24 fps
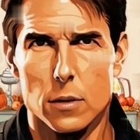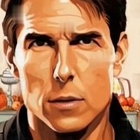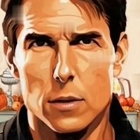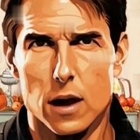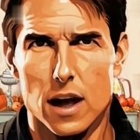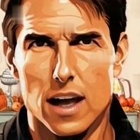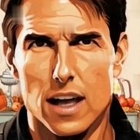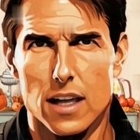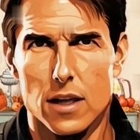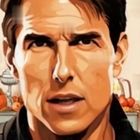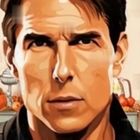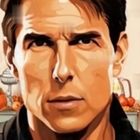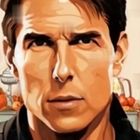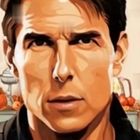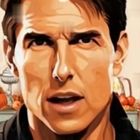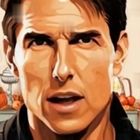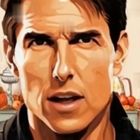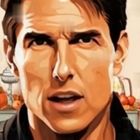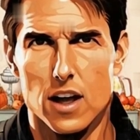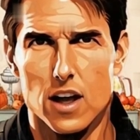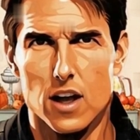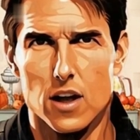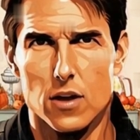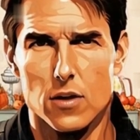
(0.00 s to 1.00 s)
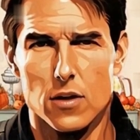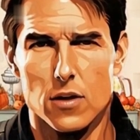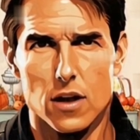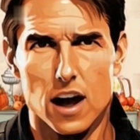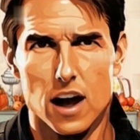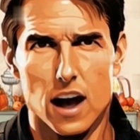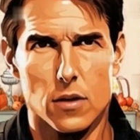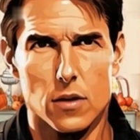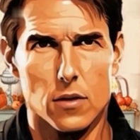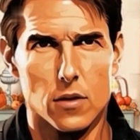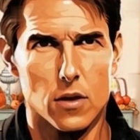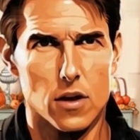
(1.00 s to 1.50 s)
Benny's message of
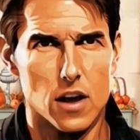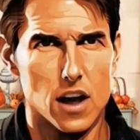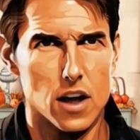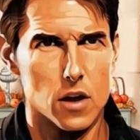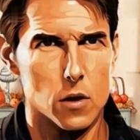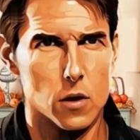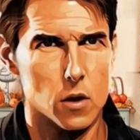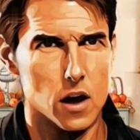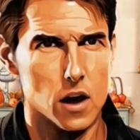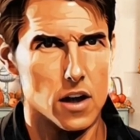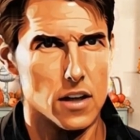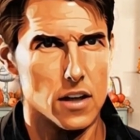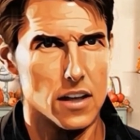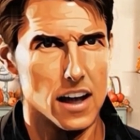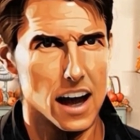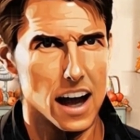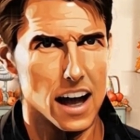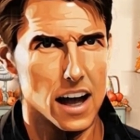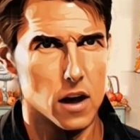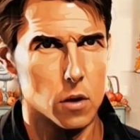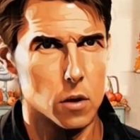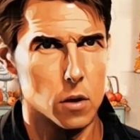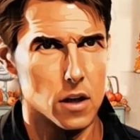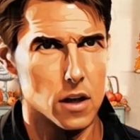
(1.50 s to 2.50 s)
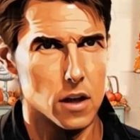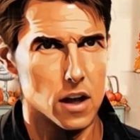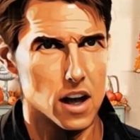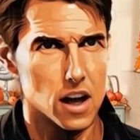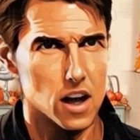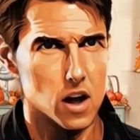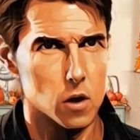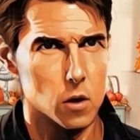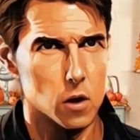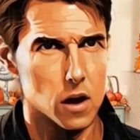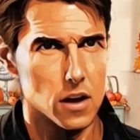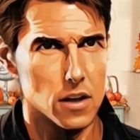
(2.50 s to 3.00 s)
thankfulness resonated with
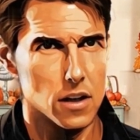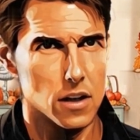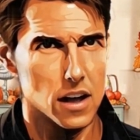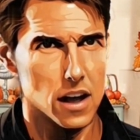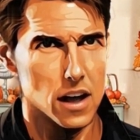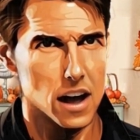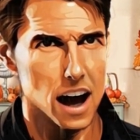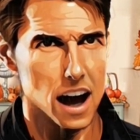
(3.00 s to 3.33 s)
each one,